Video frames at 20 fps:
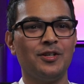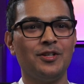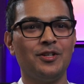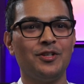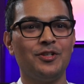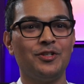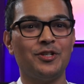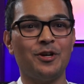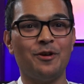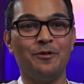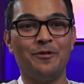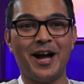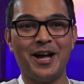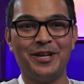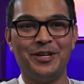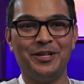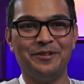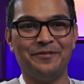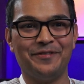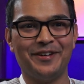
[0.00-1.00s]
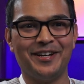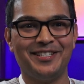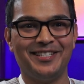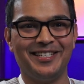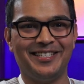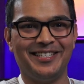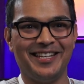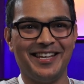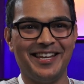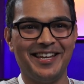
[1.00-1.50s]
So at
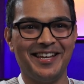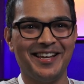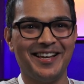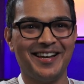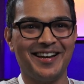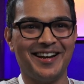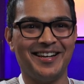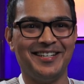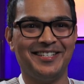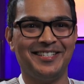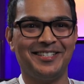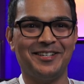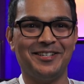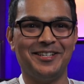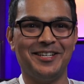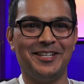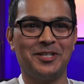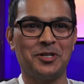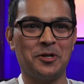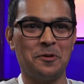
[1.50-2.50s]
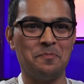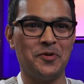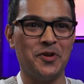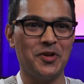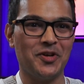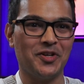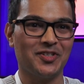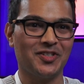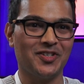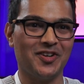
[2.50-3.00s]
university, I studied
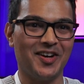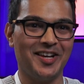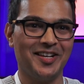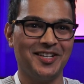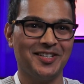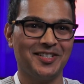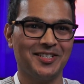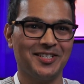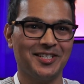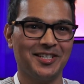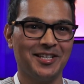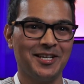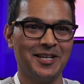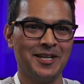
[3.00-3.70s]
computer science